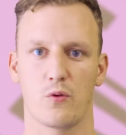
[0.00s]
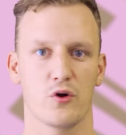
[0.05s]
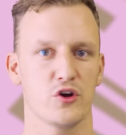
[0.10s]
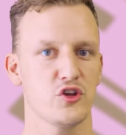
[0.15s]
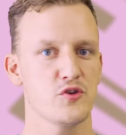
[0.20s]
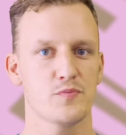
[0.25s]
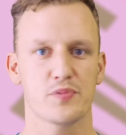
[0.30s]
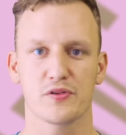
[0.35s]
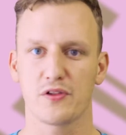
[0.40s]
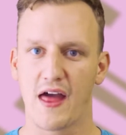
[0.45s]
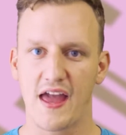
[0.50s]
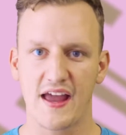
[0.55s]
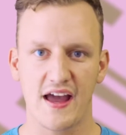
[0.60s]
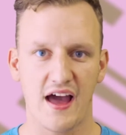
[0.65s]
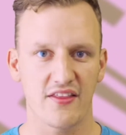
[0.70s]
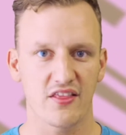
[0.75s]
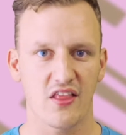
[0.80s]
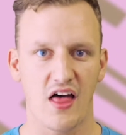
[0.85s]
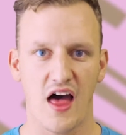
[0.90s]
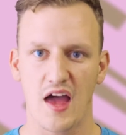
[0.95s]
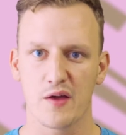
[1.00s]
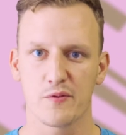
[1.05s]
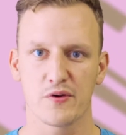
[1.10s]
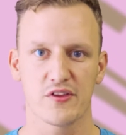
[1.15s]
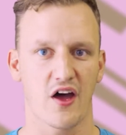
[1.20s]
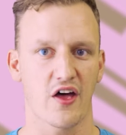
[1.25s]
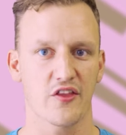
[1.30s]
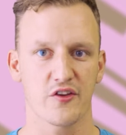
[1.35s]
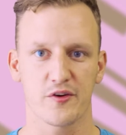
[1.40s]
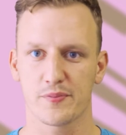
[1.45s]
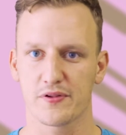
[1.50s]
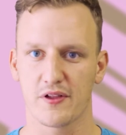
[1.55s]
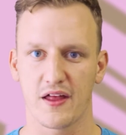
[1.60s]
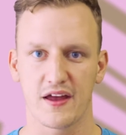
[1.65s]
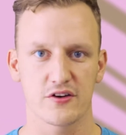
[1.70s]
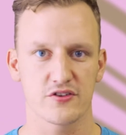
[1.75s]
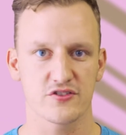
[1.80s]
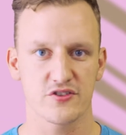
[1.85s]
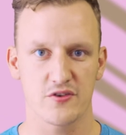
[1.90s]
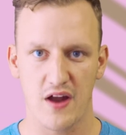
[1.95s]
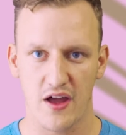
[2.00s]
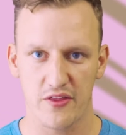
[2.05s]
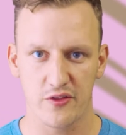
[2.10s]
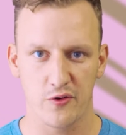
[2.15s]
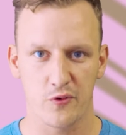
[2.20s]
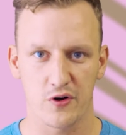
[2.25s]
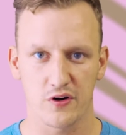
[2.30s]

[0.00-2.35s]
were you playing online with other players around the